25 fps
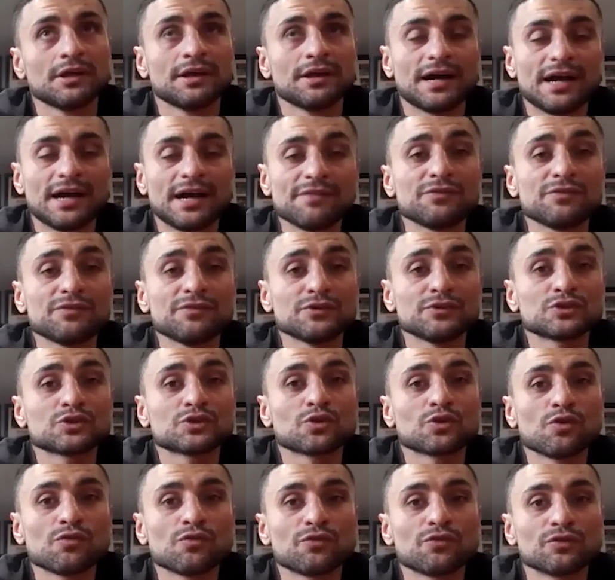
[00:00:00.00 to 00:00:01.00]
I think
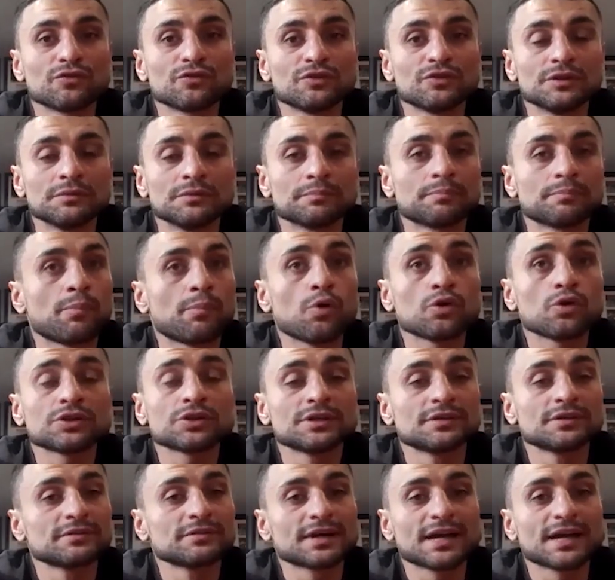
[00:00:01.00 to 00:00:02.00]
Crawford win.
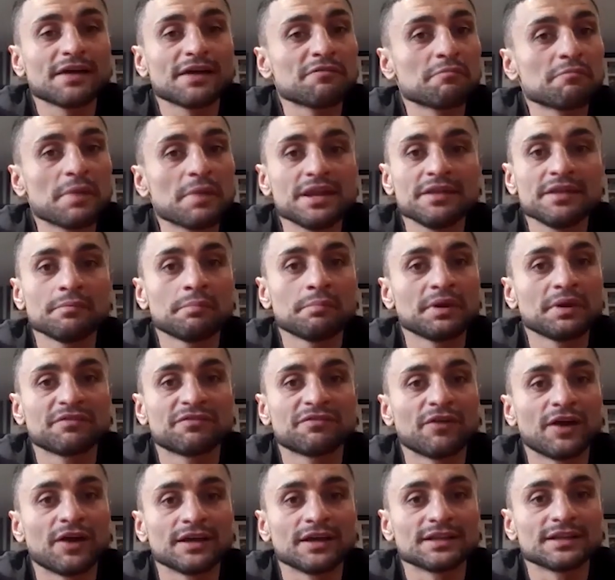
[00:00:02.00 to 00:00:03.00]
Porter have many big
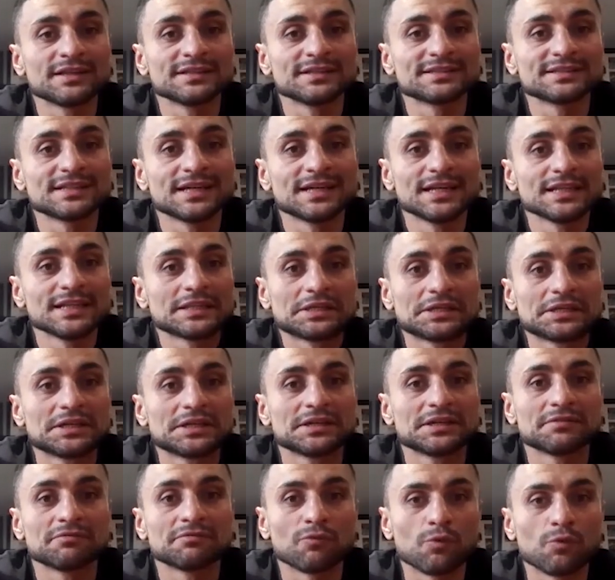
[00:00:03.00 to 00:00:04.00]
fights, understand?
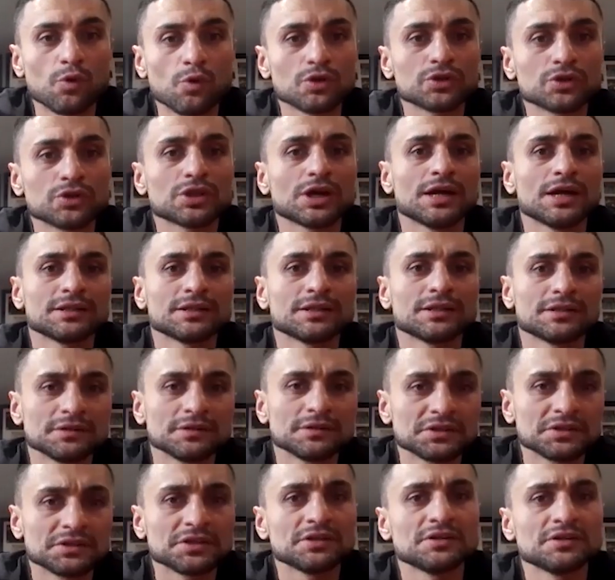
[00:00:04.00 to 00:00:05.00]
World
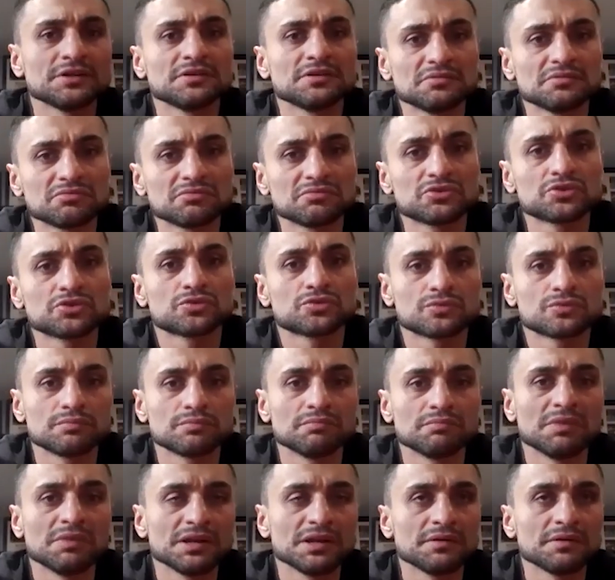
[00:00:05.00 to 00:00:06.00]
title, he
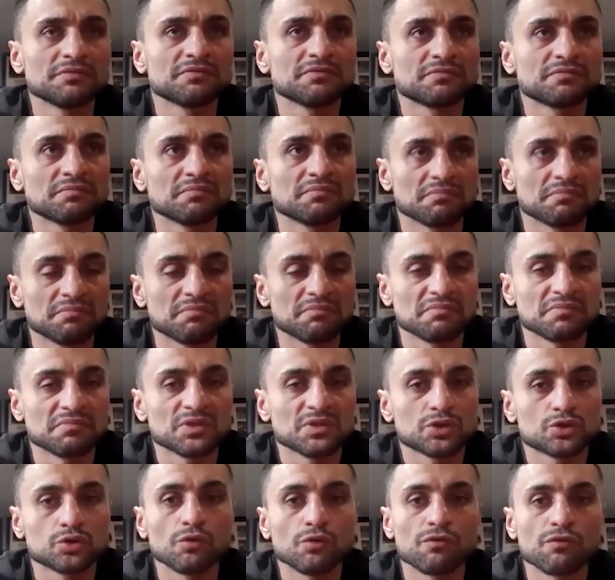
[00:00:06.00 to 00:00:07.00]
many
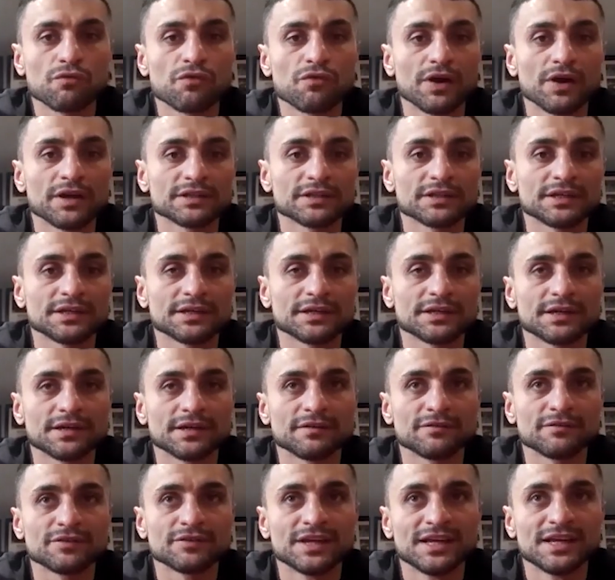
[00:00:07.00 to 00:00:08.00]
tough fights he
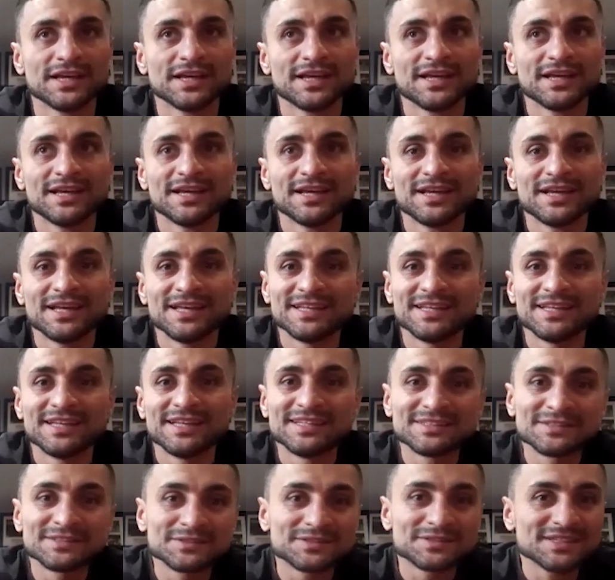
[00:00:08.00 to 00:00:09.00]
have.
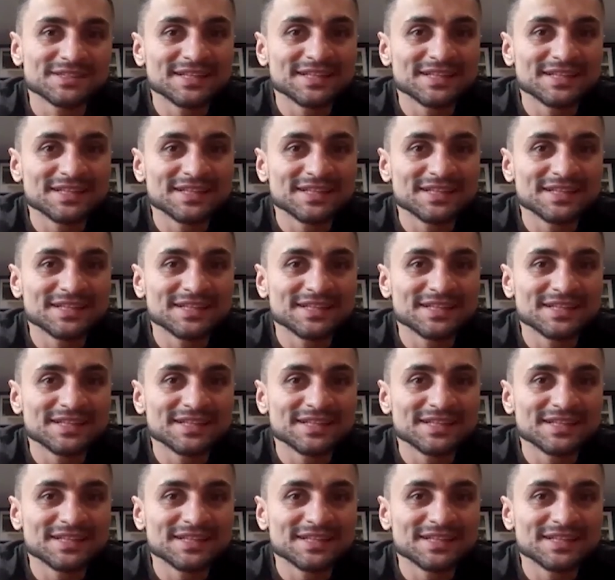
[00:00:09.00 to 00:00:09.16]
He's